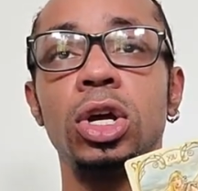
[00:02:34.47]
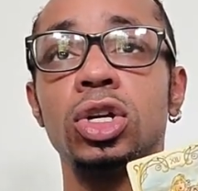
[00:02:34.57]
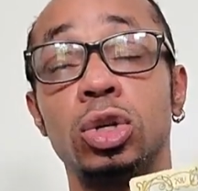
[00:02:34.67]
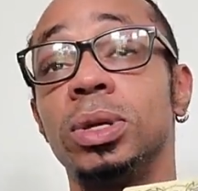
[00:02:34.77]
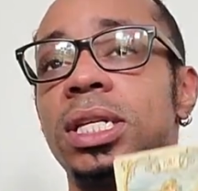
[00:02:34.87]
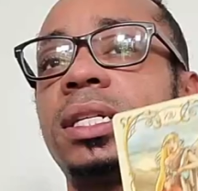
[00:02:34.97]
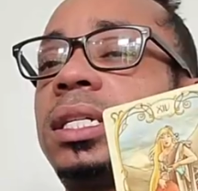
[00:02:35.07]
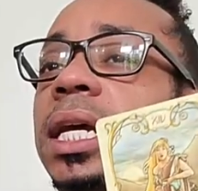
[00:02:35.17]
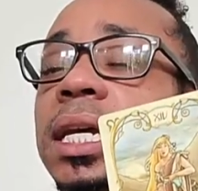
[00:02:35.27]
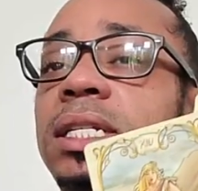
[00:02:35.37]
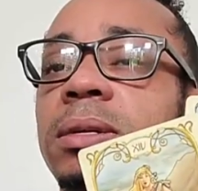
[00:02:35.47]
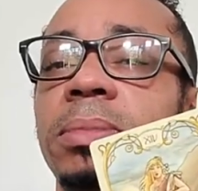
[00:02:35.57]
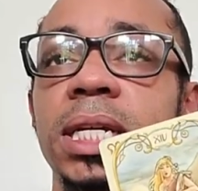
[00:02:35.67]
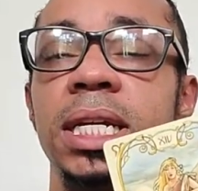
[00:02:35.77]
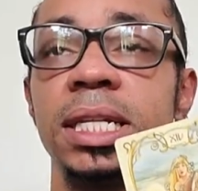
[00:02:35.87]
So what this is saying to
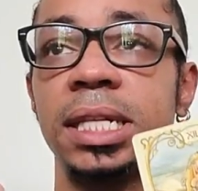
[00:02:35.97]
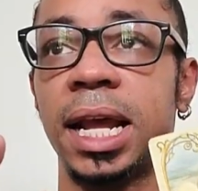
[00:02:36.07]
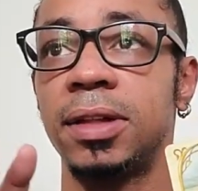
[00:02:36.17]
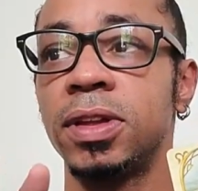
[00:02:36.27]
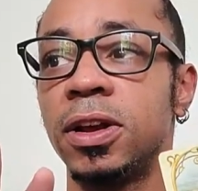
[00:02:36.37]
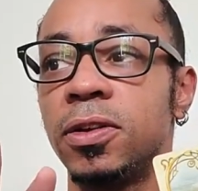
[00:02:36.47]
me is that